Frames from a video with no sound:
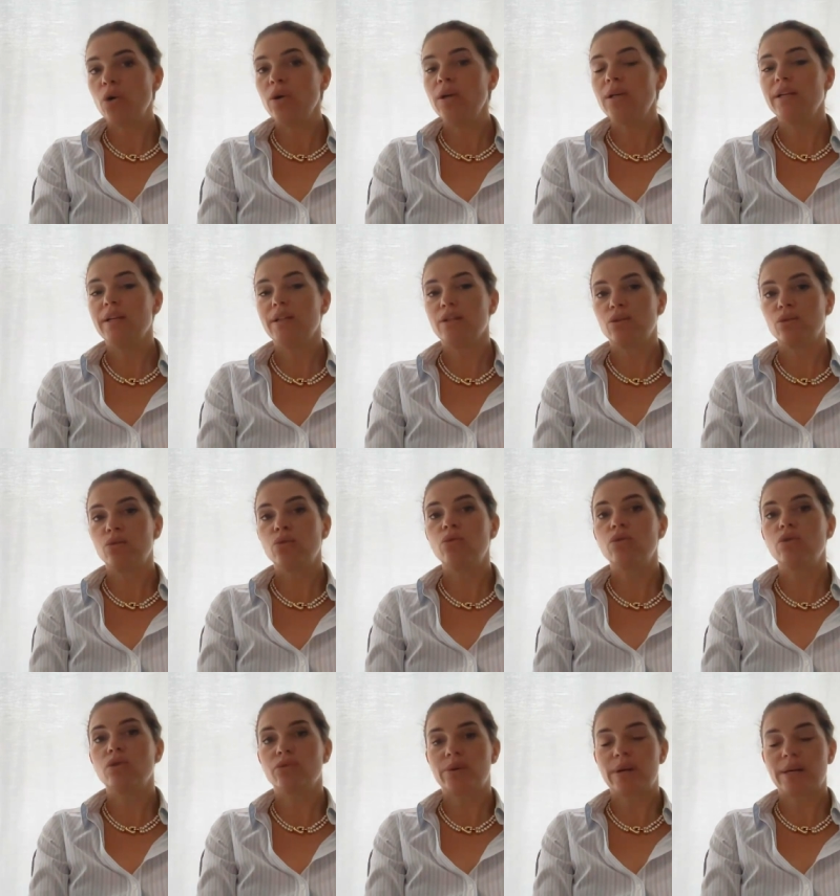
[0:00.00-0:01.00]
only to
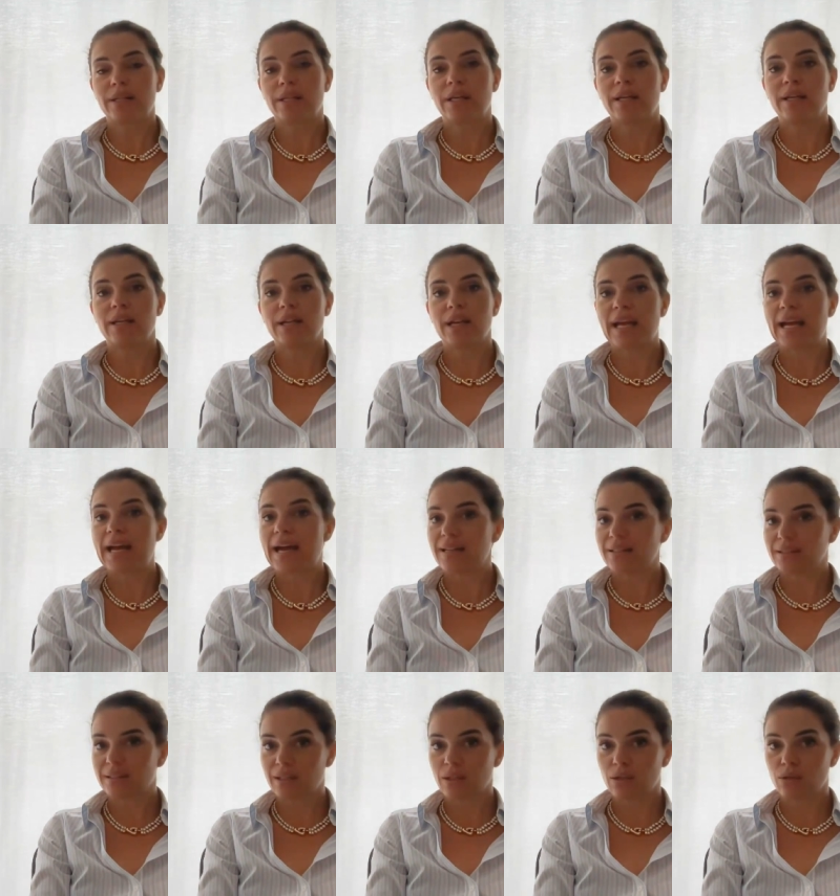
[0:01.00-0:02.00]
correctly
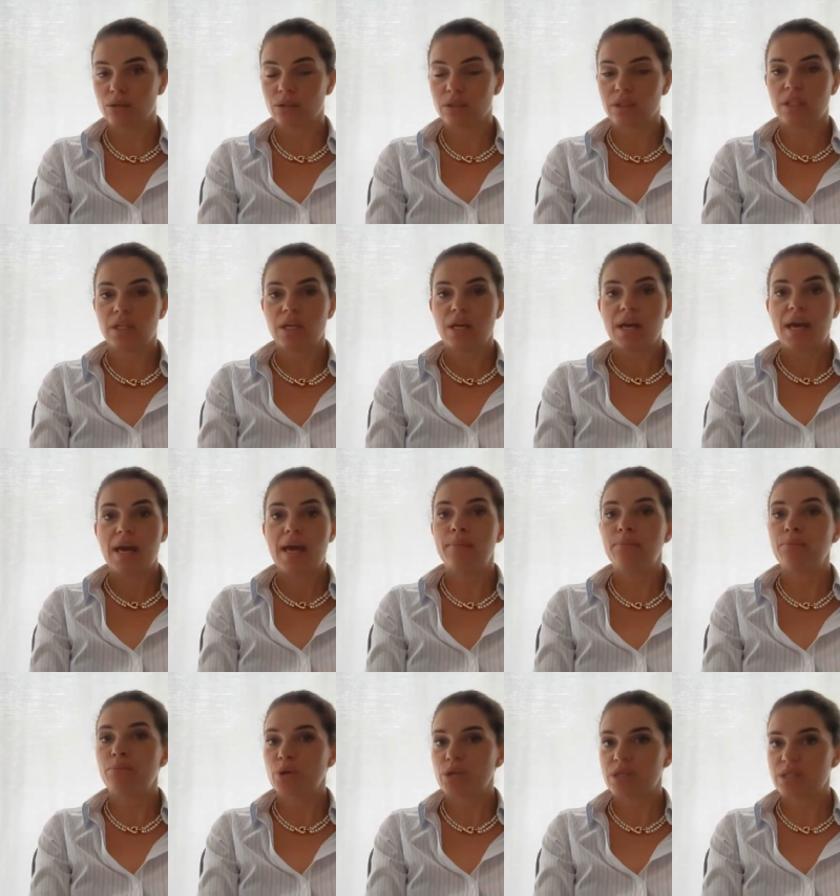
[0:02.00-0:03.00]
catalog
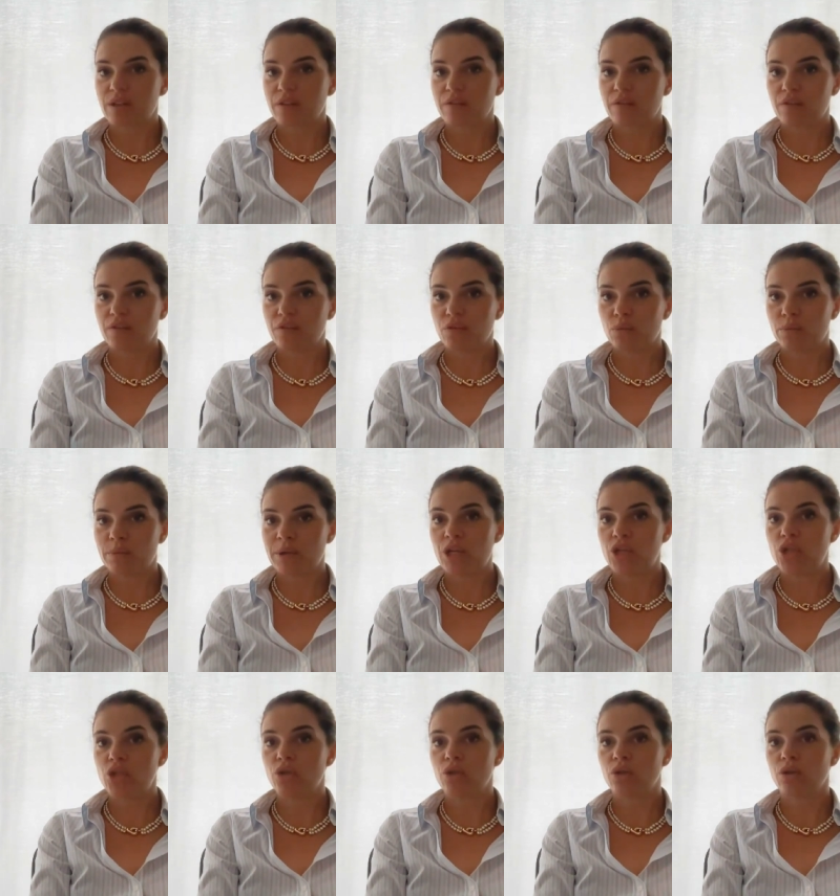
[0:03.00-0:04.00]
and preserve
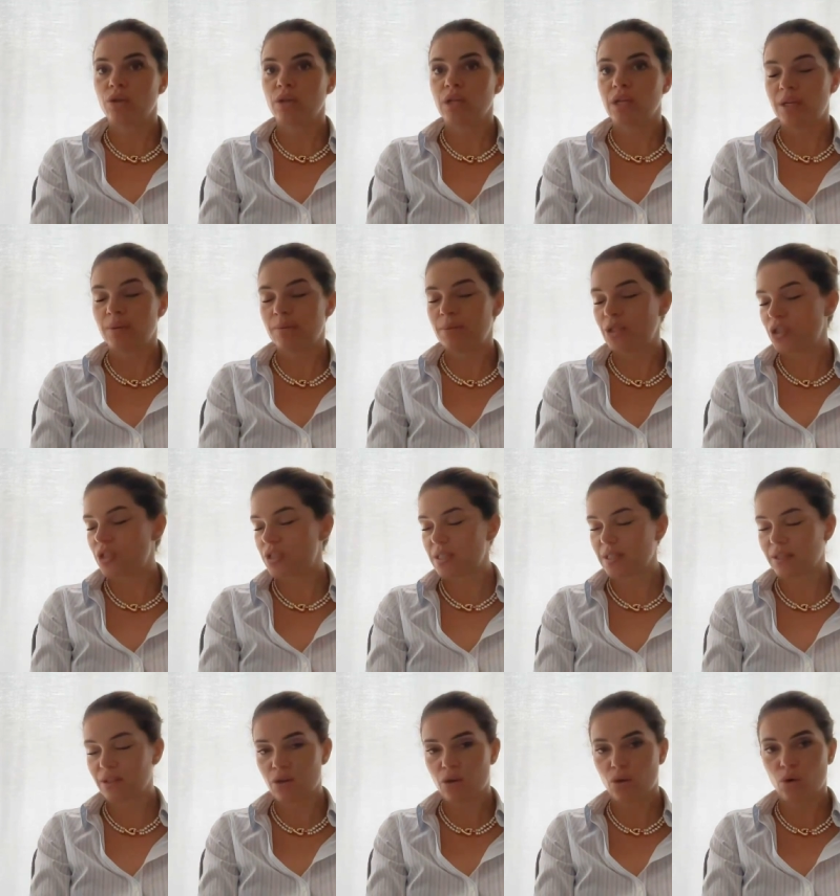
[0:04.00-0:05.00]
information, images
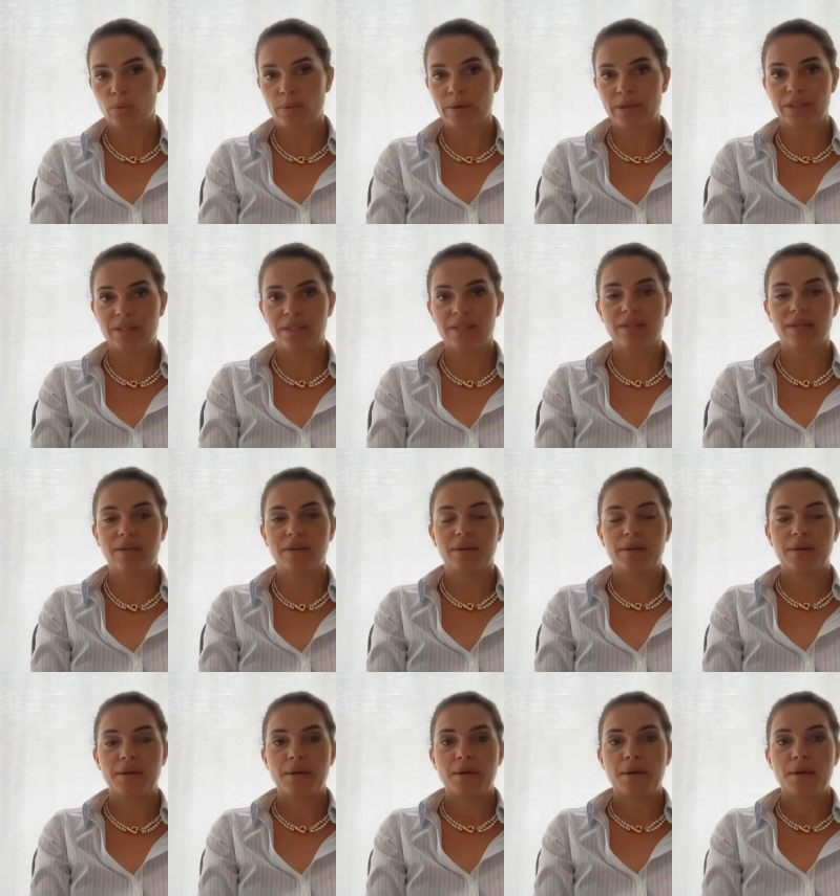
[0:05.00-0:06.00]
and documents,
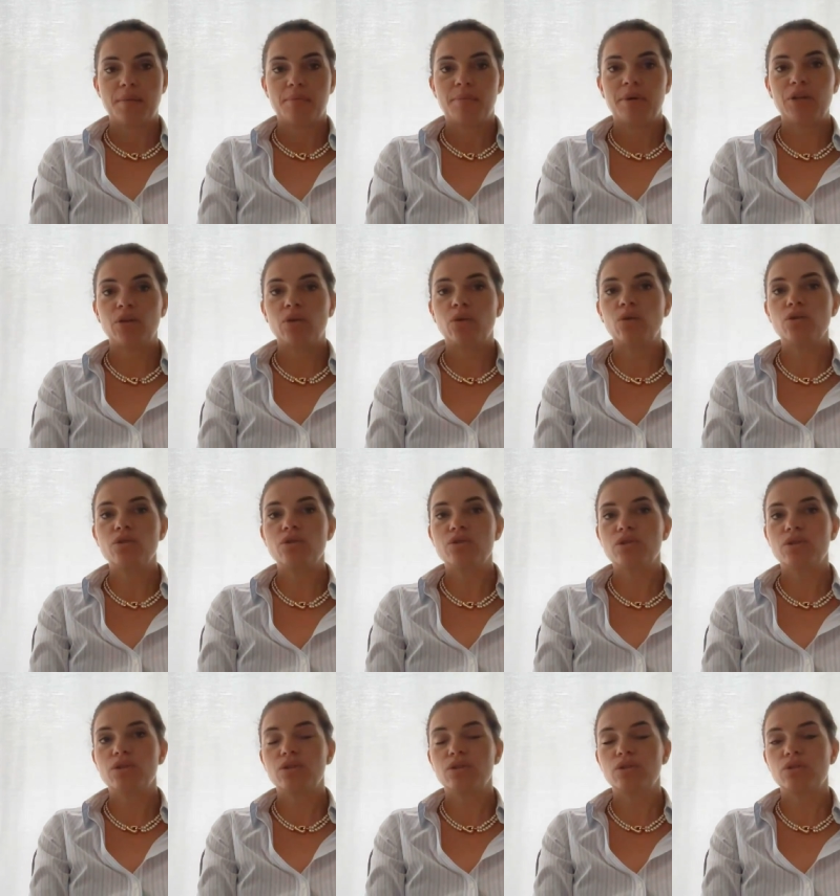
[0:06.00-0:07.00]
but
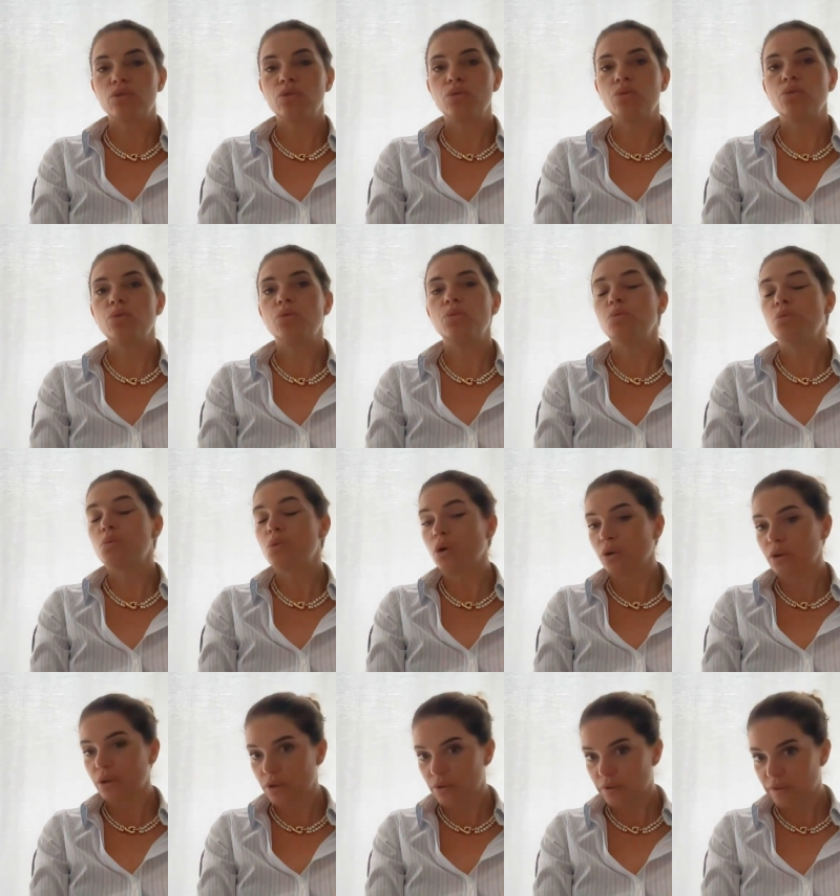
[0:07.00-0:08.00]
also to
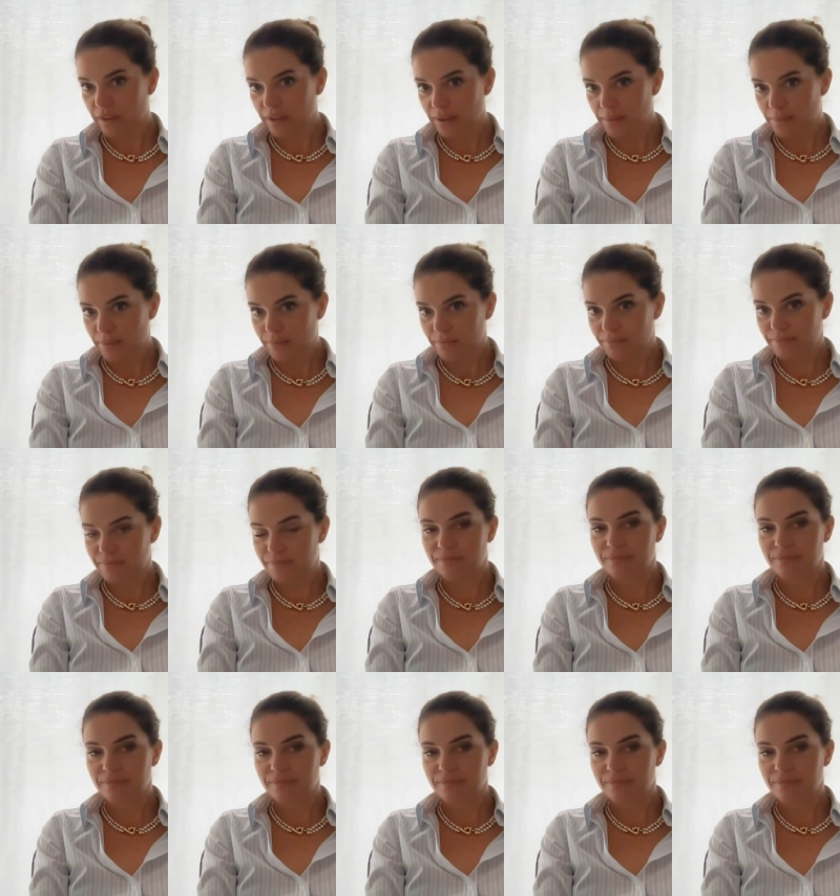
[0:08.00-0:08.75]
work on them.